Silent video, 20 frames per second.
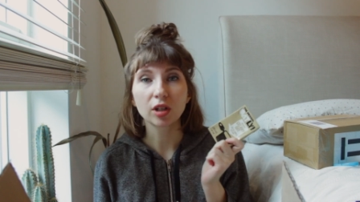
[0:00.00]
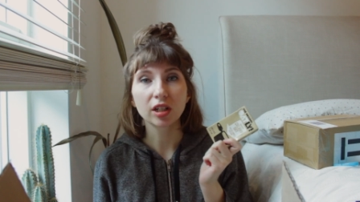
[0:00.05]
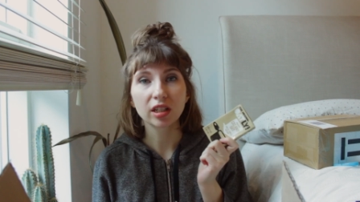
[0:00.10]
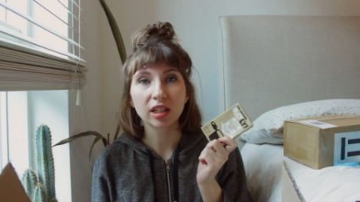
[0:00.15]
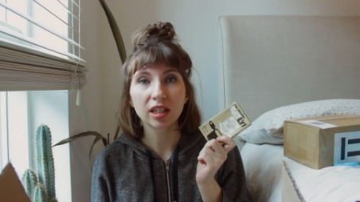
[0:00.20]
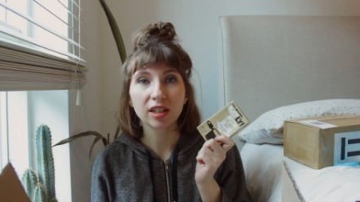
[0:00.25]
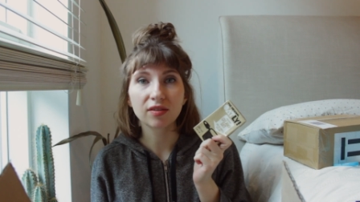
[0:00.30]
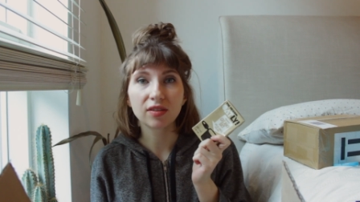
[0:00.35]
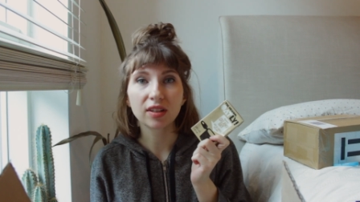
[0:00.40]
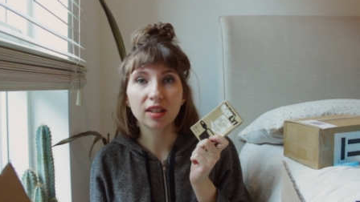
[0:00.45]
I'm
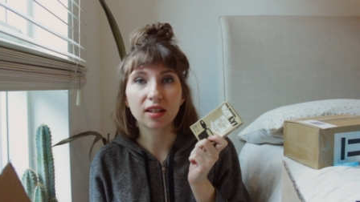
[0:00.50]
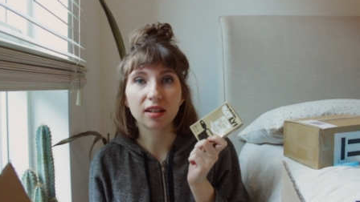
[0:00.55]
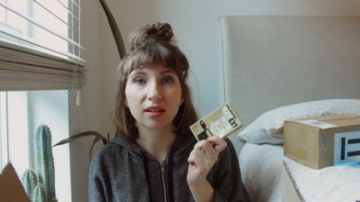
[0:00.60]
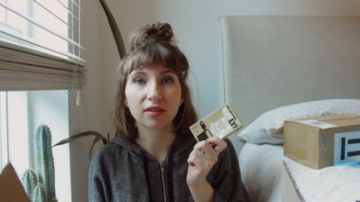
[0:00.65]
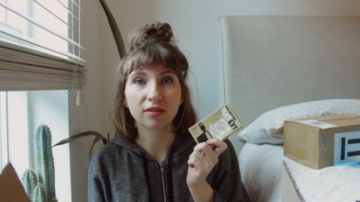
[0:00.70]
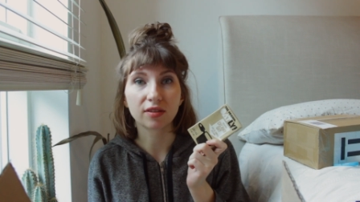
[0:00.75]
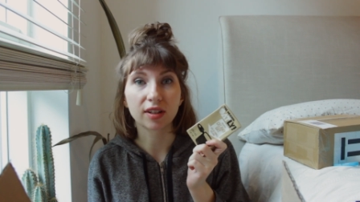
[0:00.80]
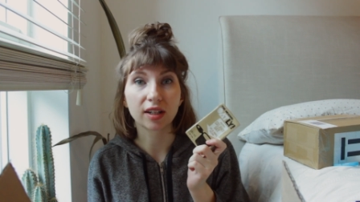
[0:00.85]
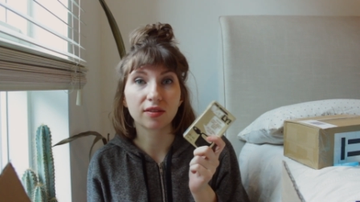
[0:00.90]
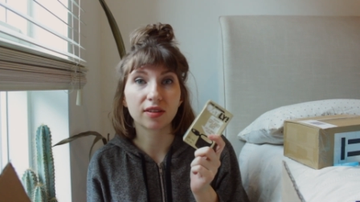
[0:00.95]
trying to eat
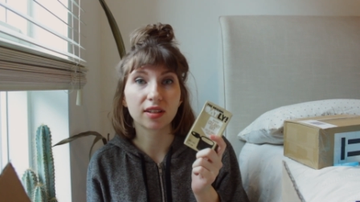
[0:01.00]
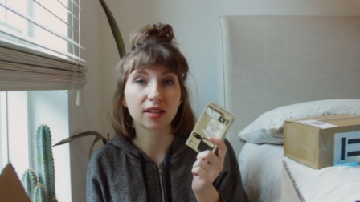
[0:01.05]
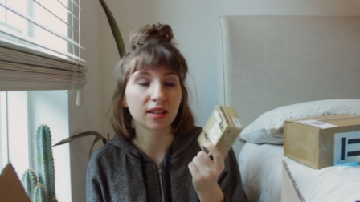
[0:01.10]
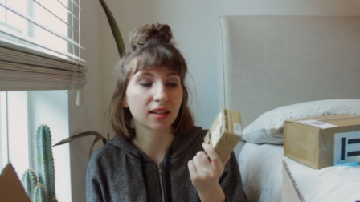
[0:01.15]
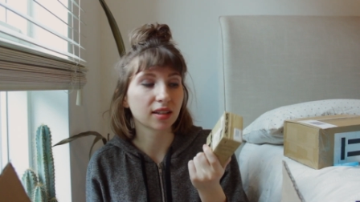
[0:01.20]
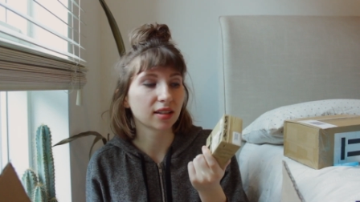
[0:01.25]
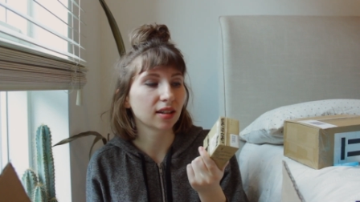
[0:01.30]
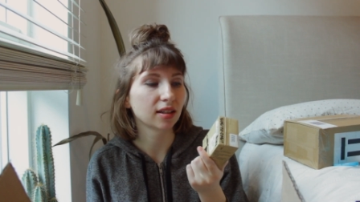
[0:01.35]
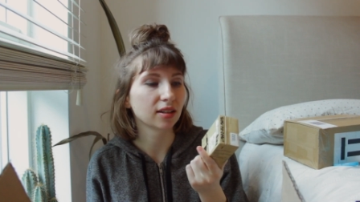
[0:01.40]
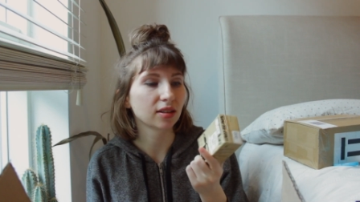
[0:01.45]
vegan 5 to
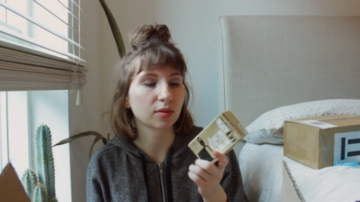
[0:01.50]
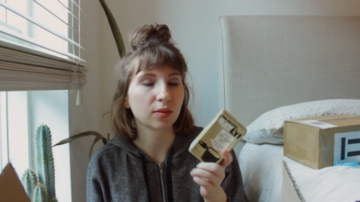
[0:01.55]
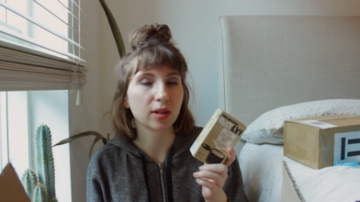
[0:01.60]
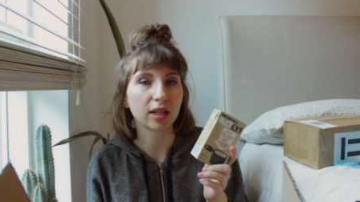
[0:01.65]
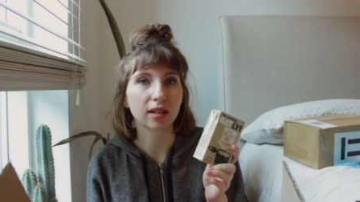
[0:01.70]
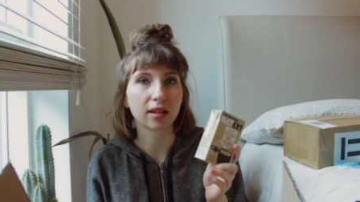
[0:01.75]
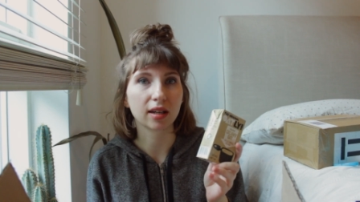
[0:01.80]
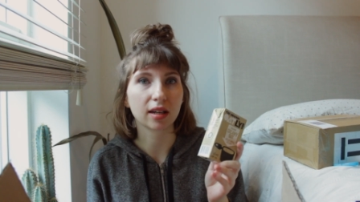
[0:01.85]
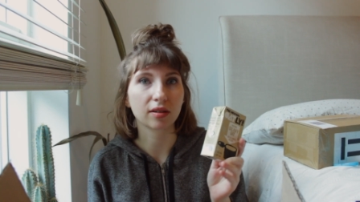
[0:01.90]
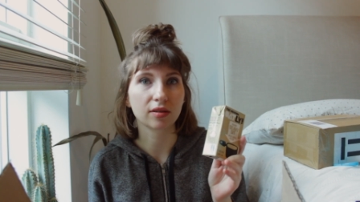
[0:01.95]
6 days a
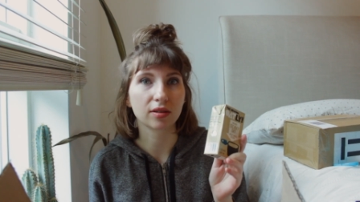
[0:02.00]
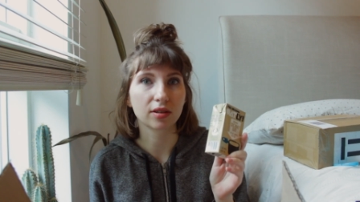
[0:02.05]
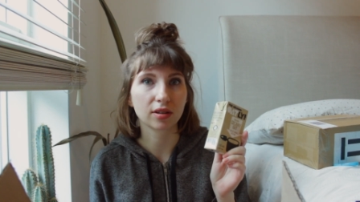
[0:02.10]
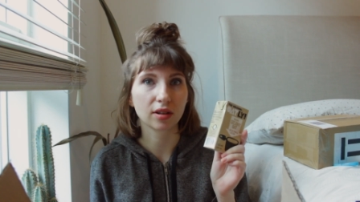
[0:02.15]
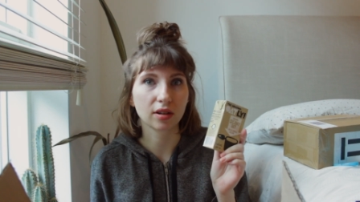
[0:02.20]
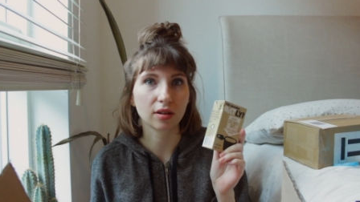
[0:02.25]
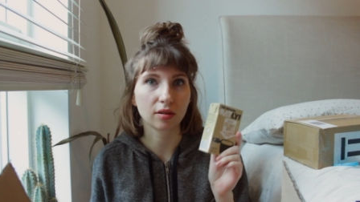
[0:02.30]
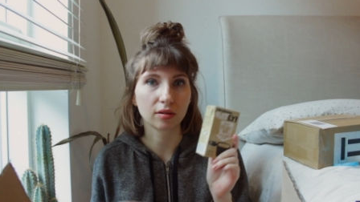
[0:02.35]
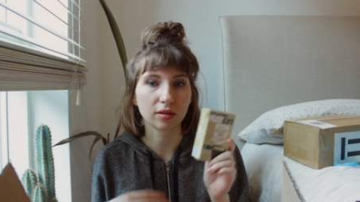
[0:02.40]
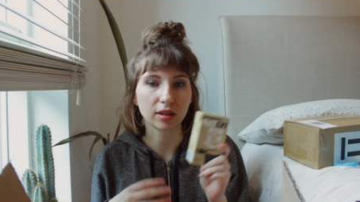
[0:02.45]
week now,
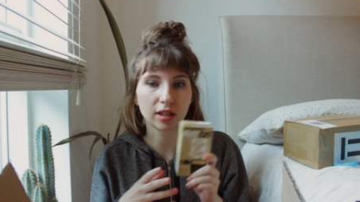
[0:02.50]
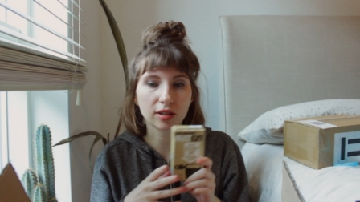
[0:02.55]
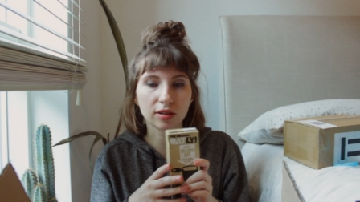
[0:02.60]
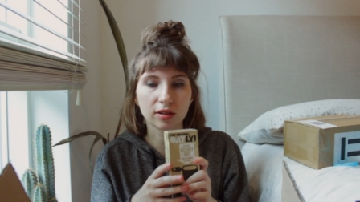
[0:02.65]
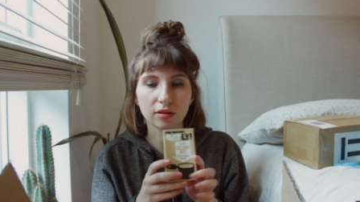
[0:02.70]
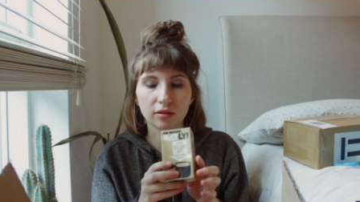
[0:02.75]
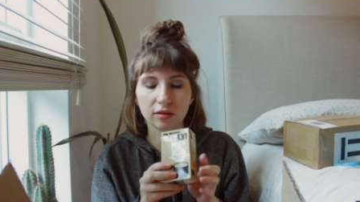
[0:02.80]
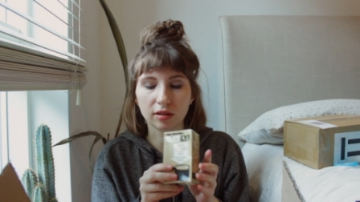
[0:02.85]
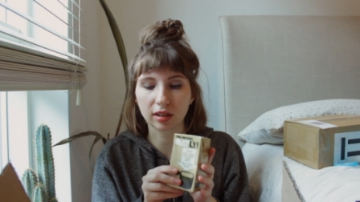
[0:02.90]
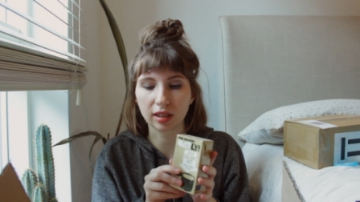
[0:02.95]
so
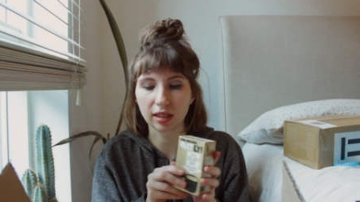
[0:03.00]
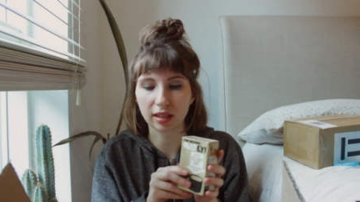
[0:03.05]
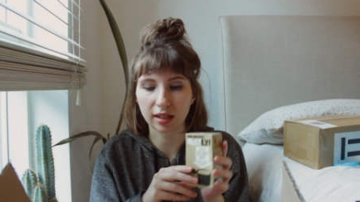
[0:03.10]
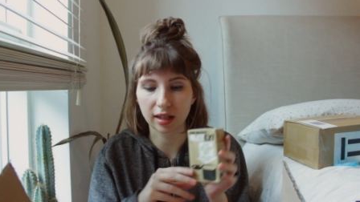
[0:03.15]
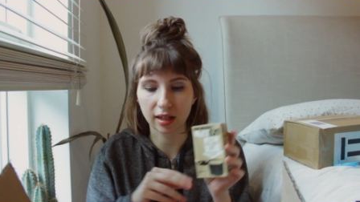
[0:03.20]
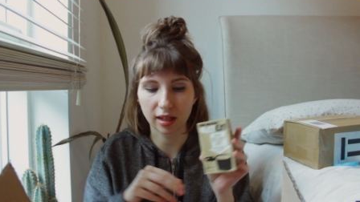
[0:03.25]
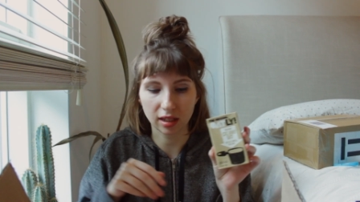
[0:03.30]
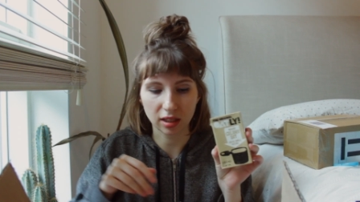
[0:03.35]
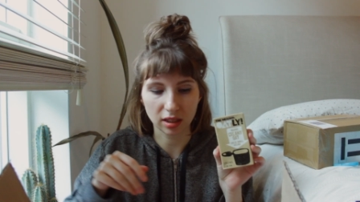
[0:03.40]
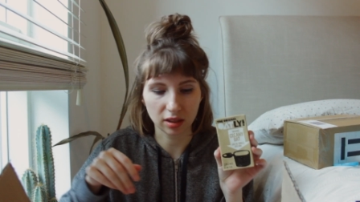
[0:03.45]
these are really
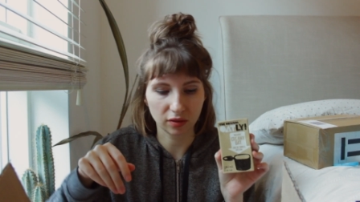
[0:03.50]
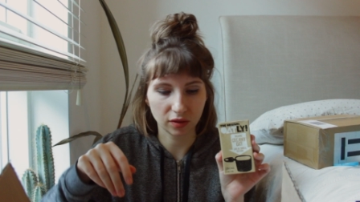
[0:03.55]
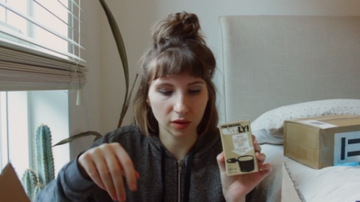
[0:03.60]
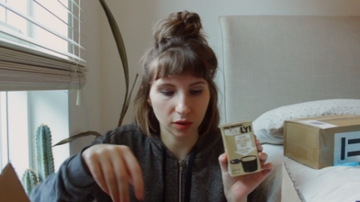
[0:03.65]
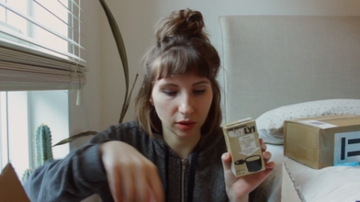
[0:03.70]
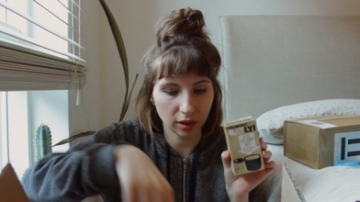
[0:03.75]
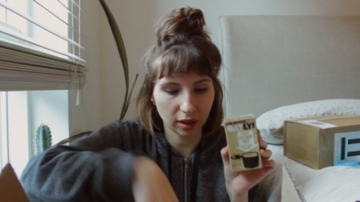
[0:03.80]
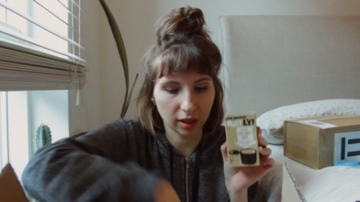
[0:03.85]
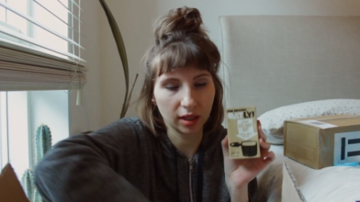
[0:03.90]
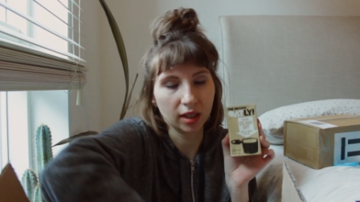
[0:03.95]
nice
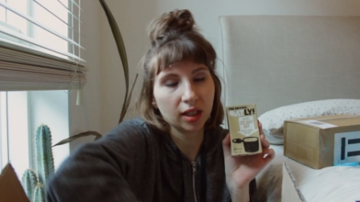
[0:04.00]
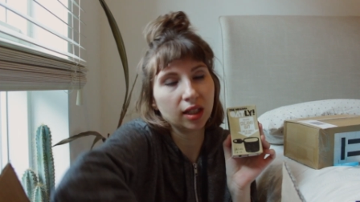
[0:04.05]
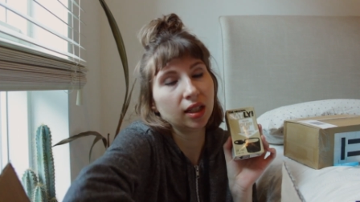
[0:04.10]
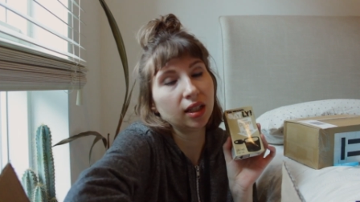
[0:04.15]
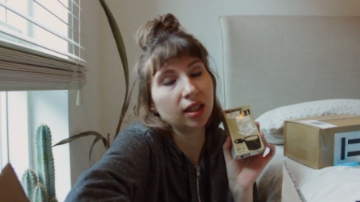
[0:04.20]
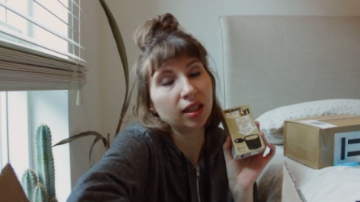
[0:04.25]
for